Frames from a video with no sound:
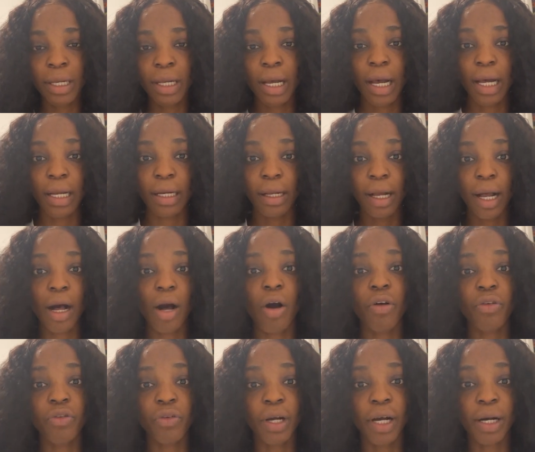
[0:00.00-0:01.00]
and on how
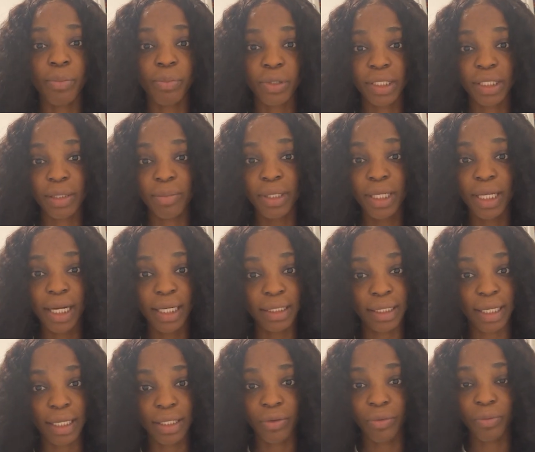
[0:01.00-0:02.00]
you can possibly
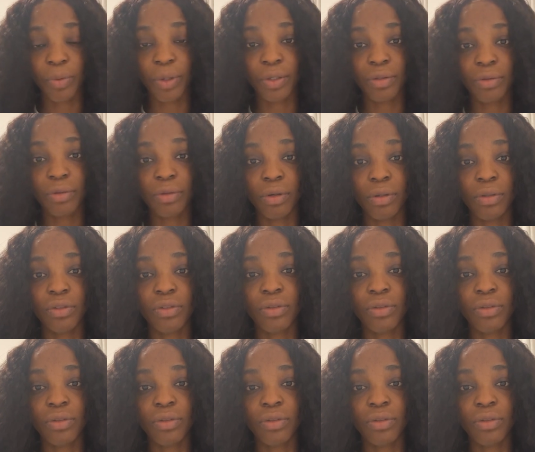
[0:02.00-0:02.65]
answer the questions.